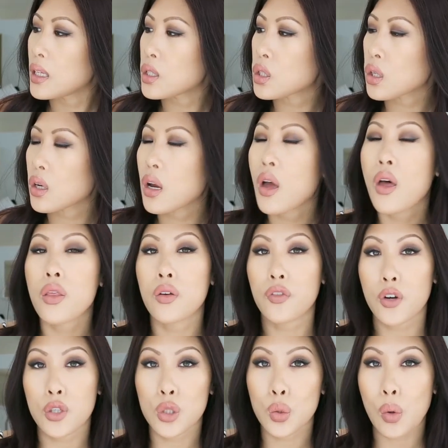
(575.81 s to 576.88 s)
These are, the
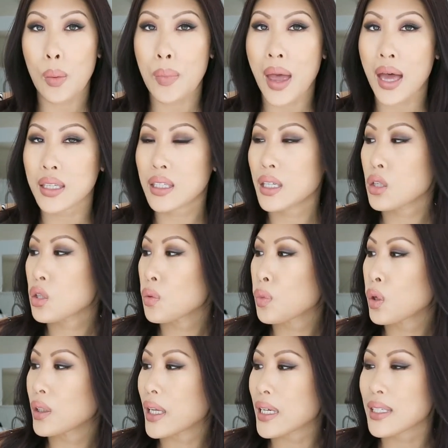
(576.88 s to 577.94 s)
first two are mattes. These are
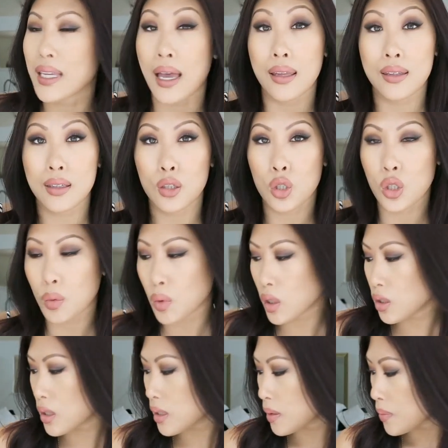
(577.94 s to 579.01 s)
more like satins and
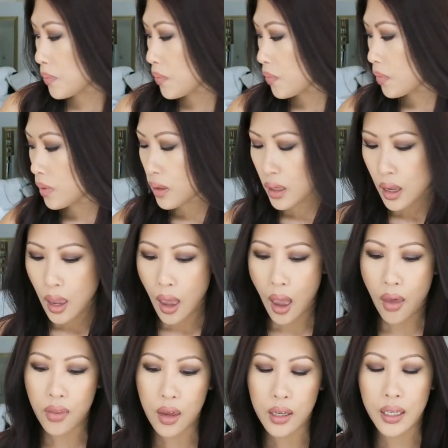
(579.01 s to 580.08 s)
shimmers.
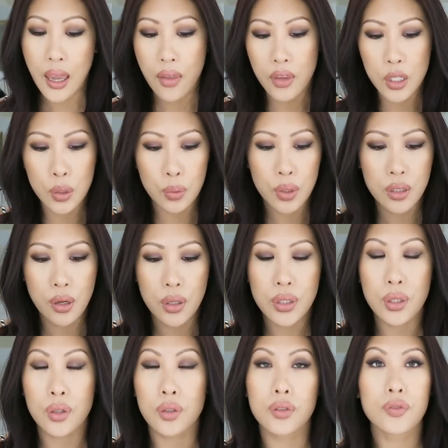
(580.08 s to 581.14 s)
And then again, this one was
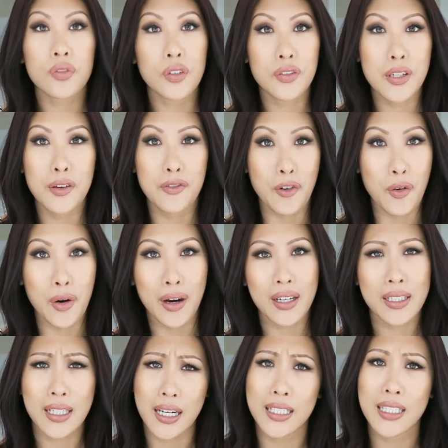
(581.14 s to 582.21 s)
also
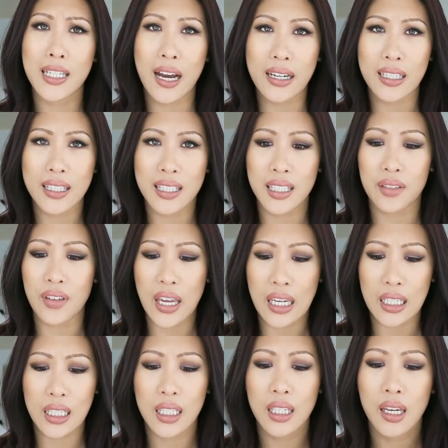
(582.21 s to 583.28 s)
54.99 instead of
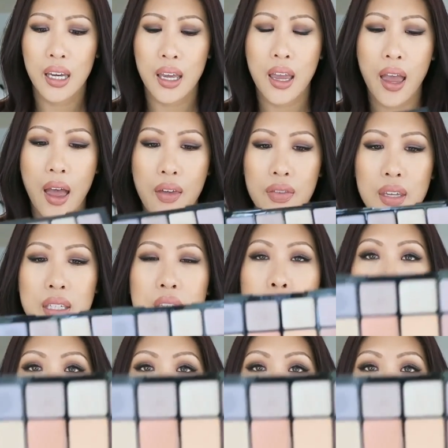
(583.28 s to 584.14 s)
80. And this